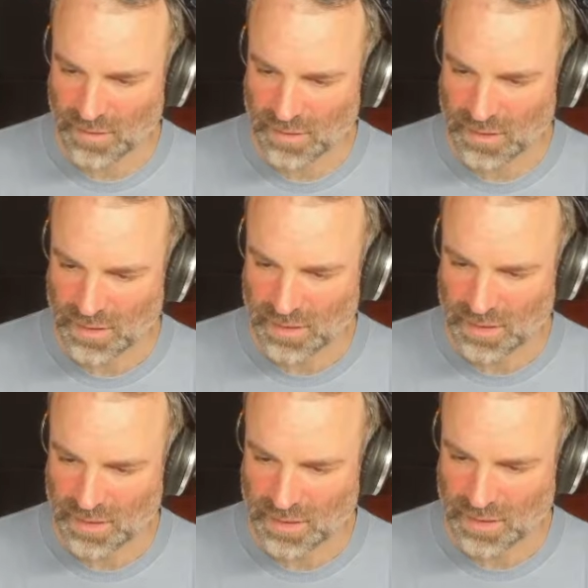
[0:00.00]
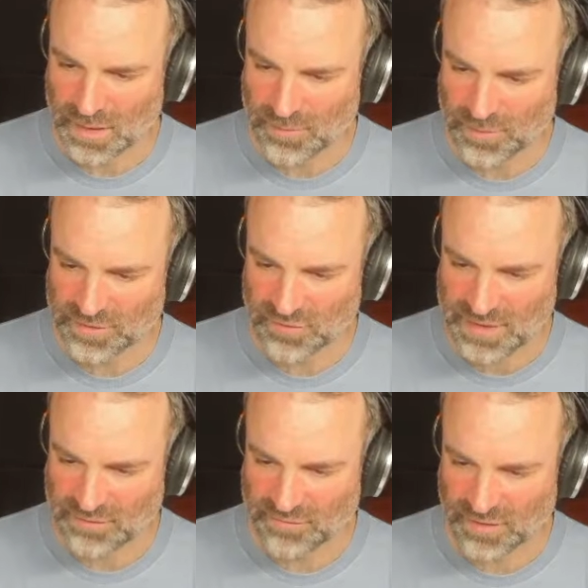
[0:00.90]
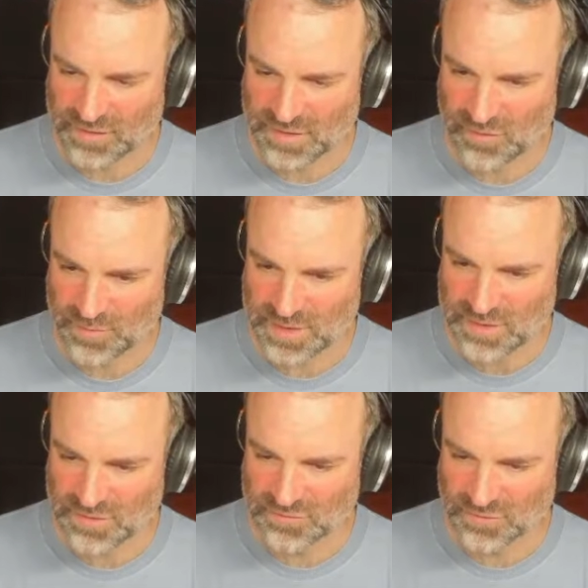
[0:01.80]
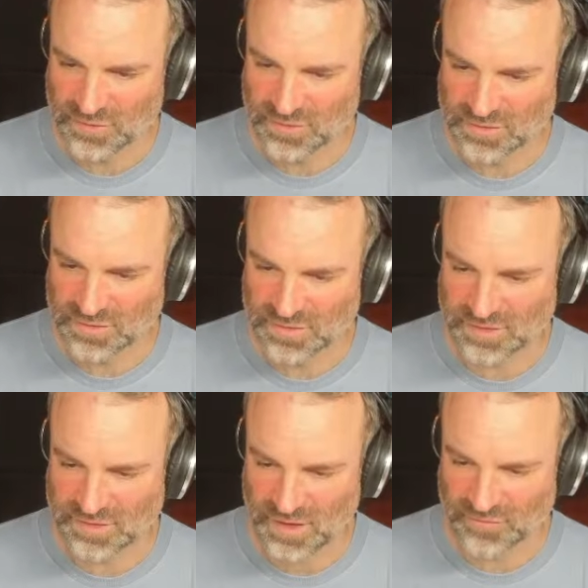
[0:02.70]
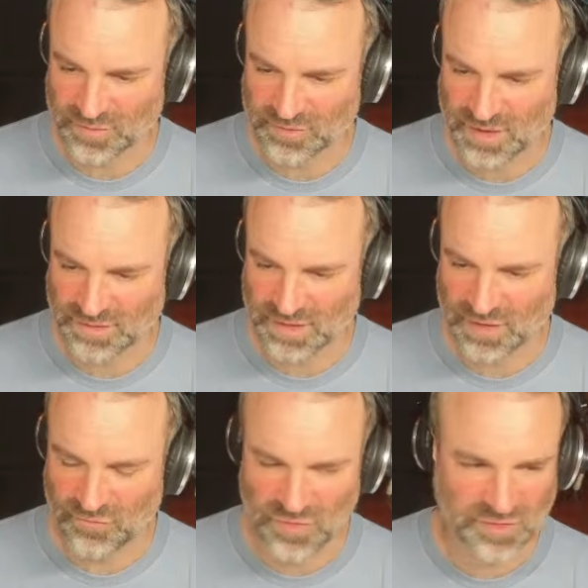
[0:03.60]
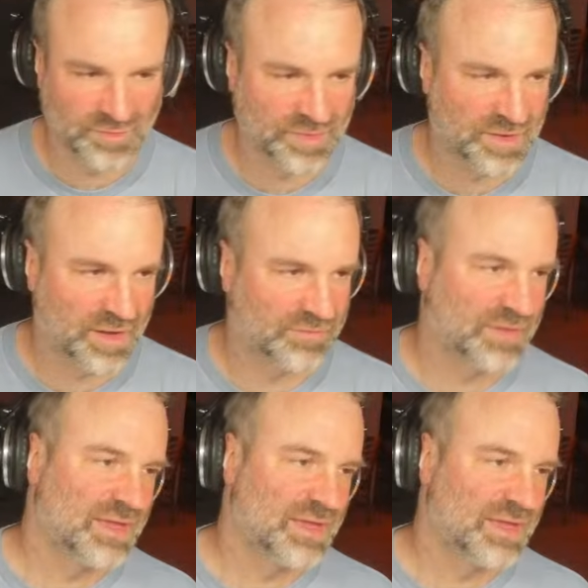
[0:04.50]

Positron Alpha. I think it would be useful to just start from scratch and root some stuff.